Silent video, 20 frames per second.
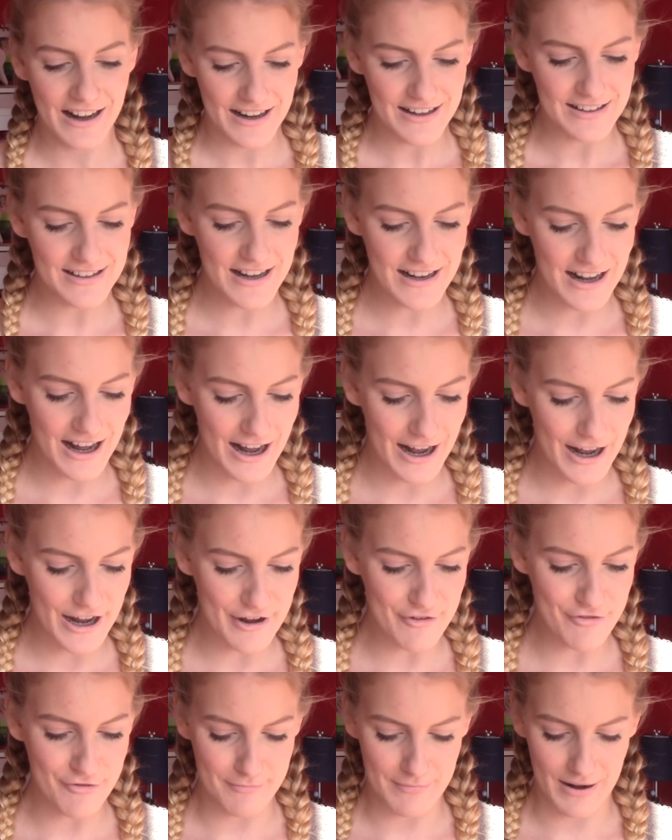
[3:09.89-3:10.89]
Then I
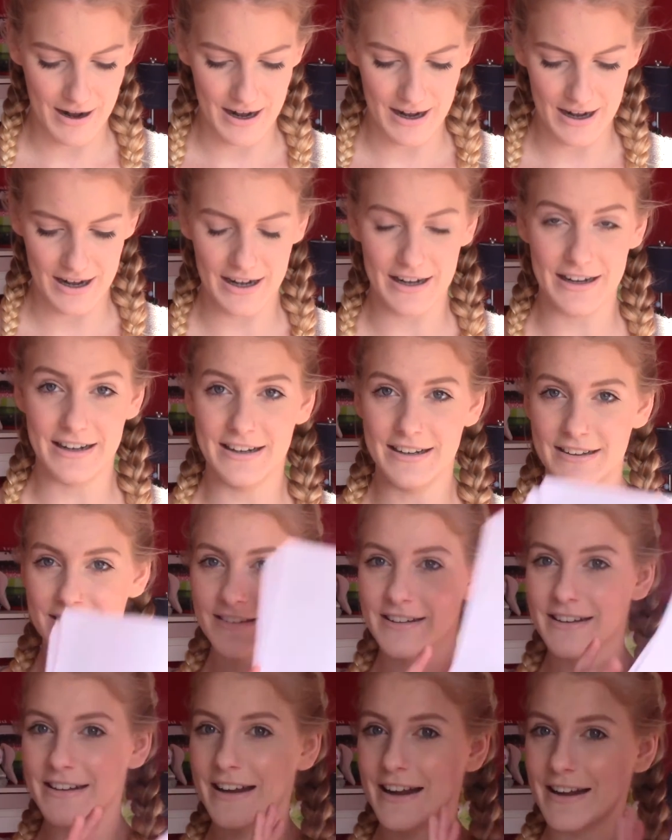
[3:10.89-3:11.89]
have my
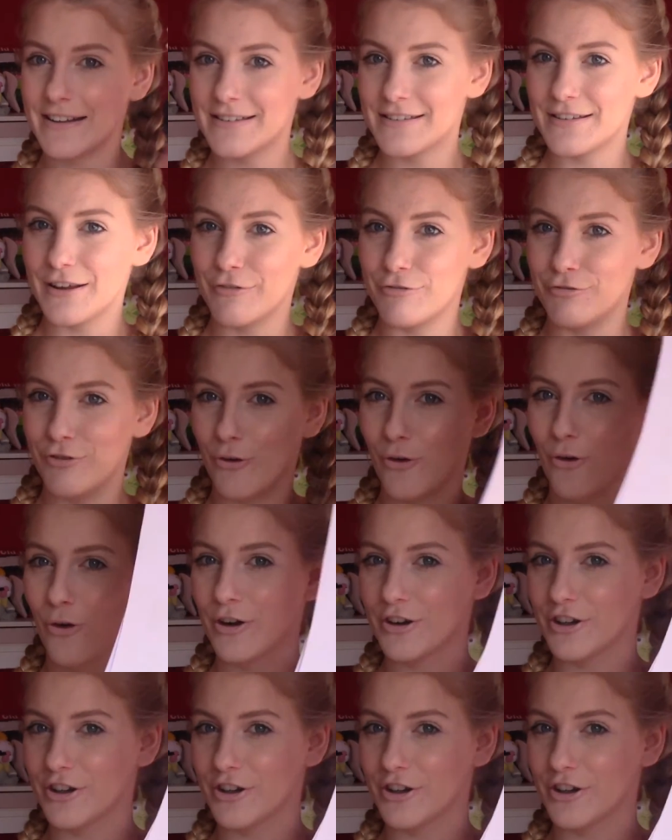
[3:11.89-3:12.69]
tickets for